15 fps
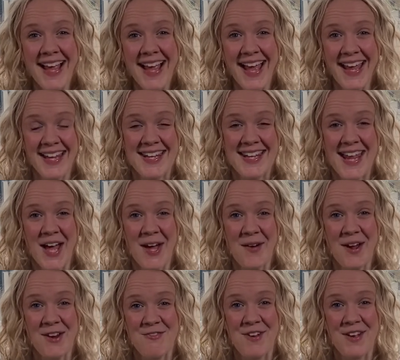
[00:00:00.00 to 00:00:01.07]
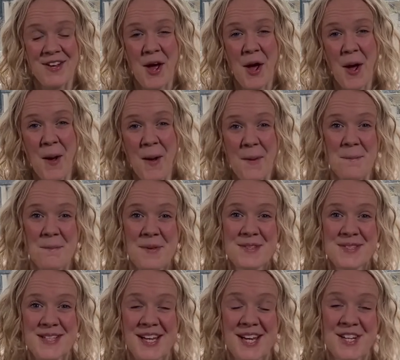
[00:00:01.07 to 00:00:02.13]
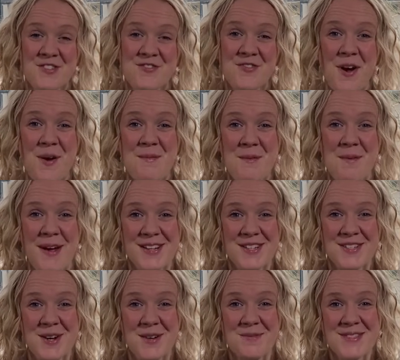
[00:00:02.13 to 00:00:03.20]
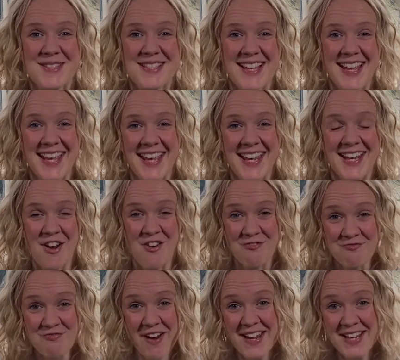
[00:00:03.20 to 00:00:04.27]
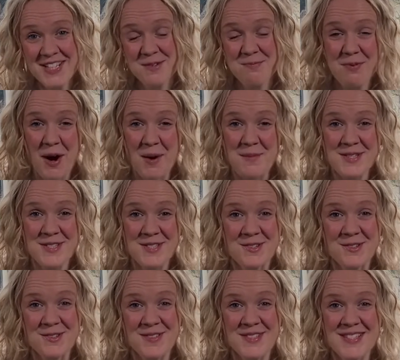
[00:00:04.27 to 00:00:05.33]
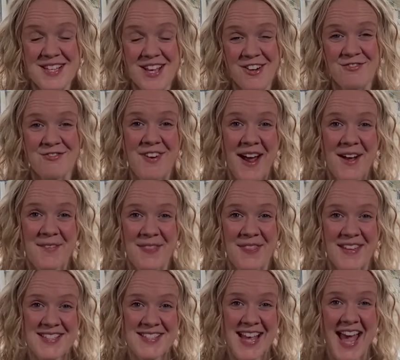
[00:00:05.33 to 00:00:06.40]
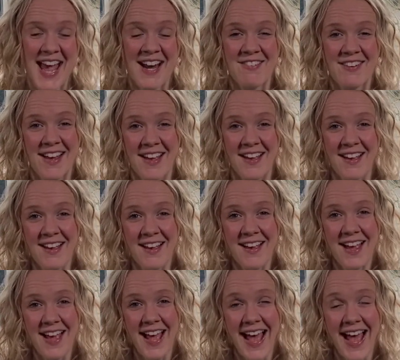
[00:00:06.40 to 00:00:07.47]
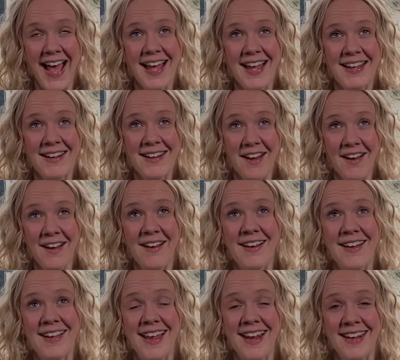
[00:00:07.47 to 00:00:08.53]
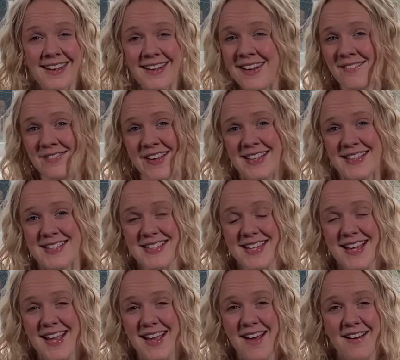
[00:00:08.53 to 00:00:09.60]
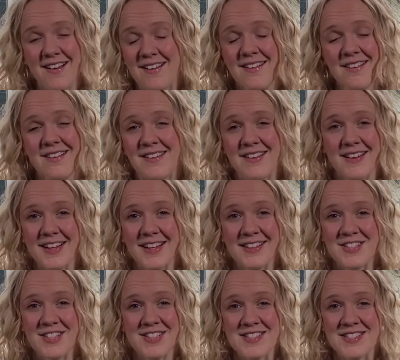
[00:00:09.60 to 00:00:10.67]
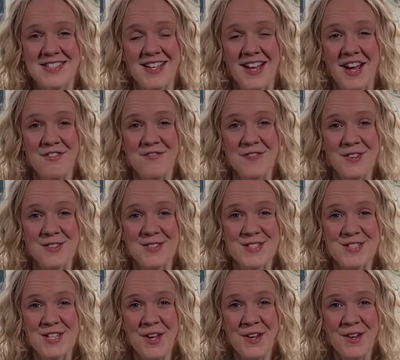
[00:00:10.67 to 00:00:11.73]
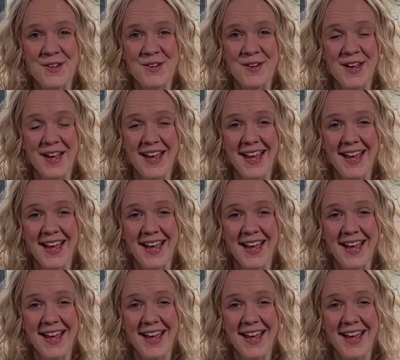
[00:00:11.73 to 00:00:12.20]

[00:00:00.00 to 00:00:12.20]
and now I run art, music and drama workshops in a range of primary schools around this area, and I love it. Oh, I feel so,